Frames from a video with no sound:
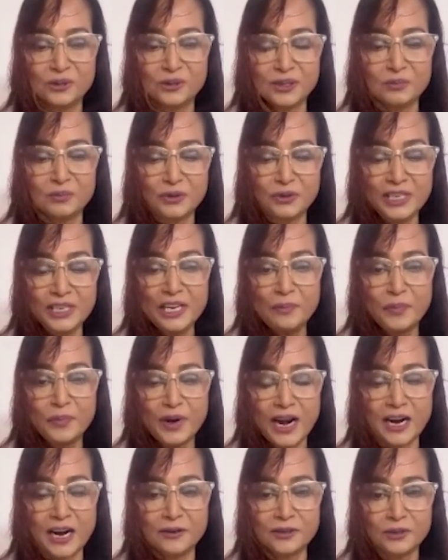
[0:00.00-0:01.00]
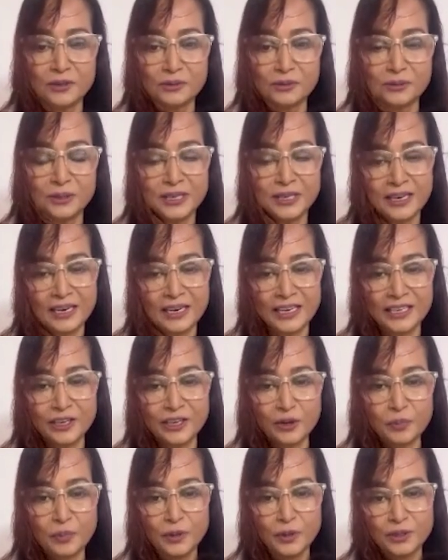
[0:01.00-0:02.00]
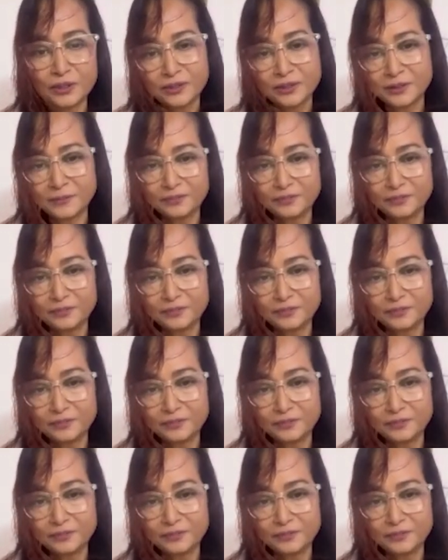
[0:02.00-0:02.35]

So I'm really proud to, put